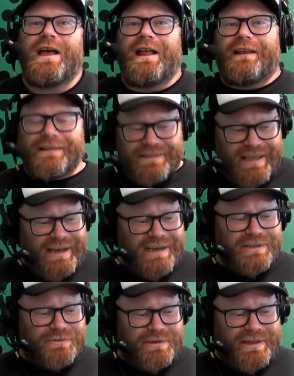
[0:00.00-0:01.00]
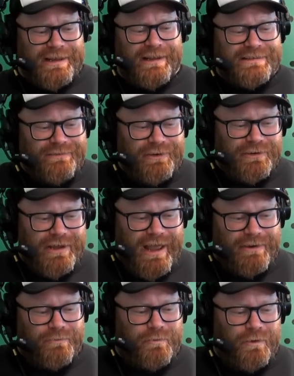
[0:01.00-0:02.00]
let's get into it then. Let's have a look
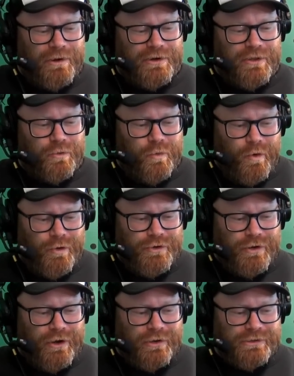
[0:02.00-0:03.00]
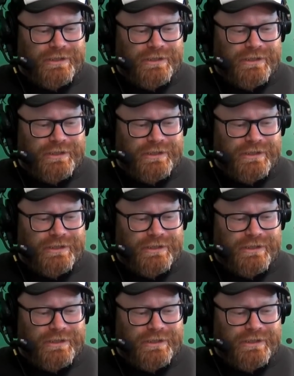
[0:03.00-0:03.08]
at what the Warne Dawgs